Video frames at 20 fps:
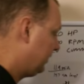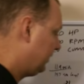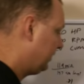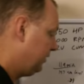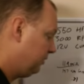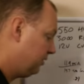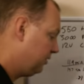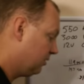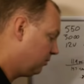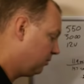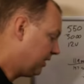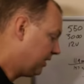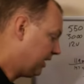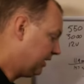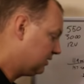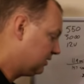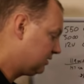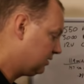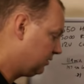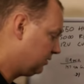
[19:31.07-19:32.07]
to give you your
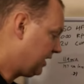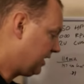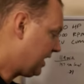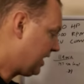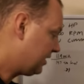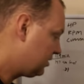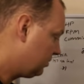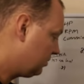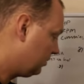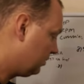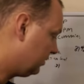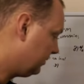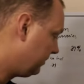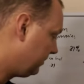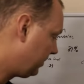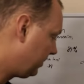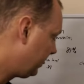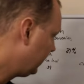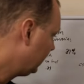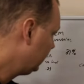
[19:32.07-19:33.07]
weight. So the actual
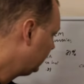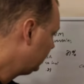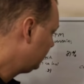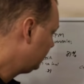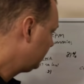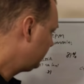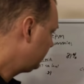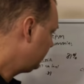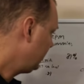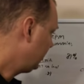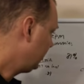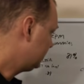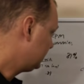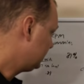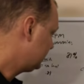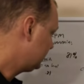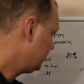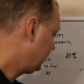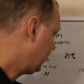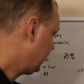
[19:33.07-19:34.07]
thing
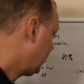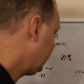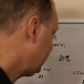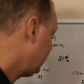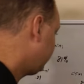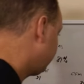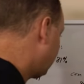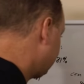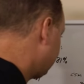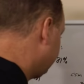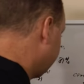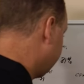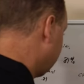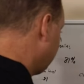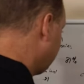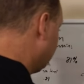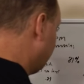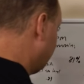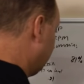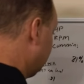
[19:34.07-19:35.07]
is that saying at 85
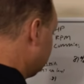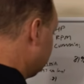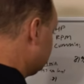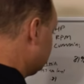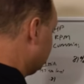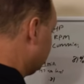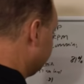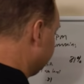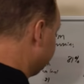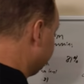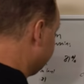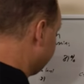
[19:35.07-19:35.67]
degrees,